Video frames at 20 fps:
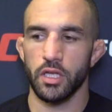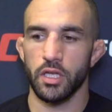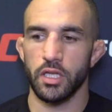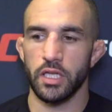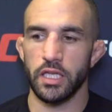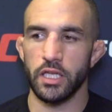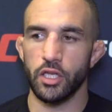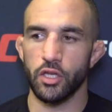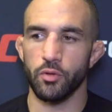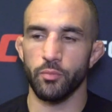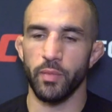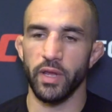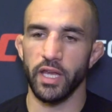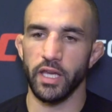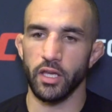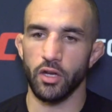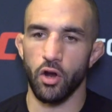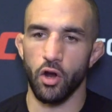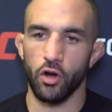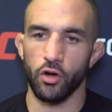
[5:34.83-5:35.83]
he could
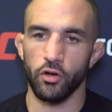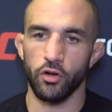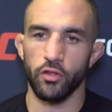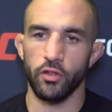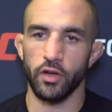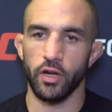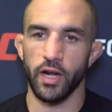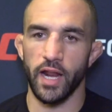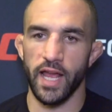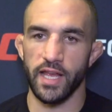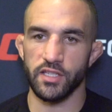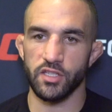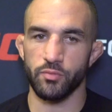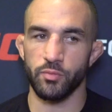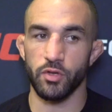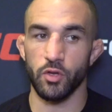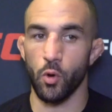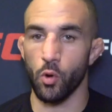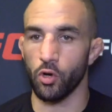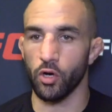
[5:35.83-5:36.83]
make it harder than it has to
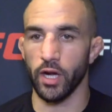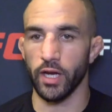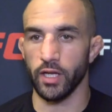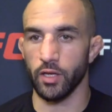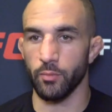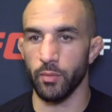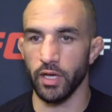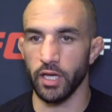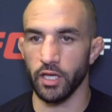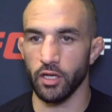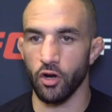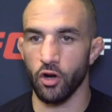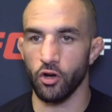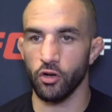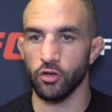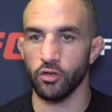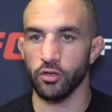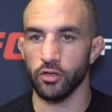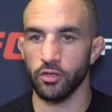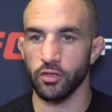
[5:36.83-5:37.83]
be, or I can make it
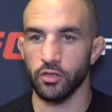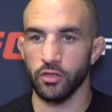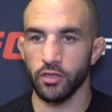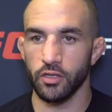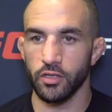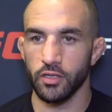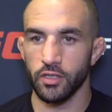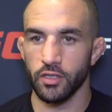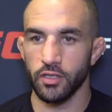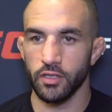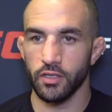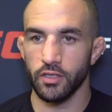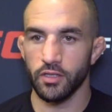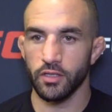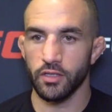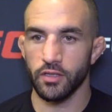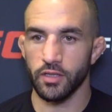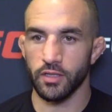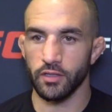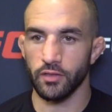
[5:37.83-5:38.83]
harder
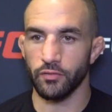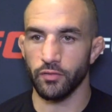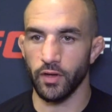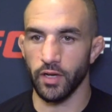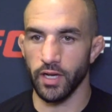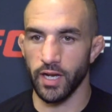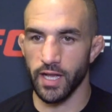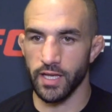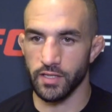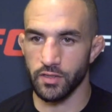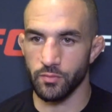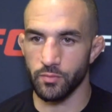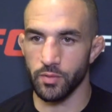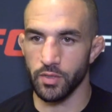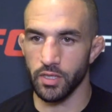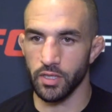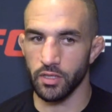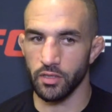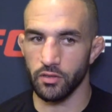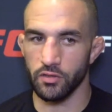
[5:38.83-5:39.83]
than the fight has to
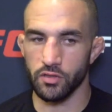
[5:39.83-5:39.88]
be.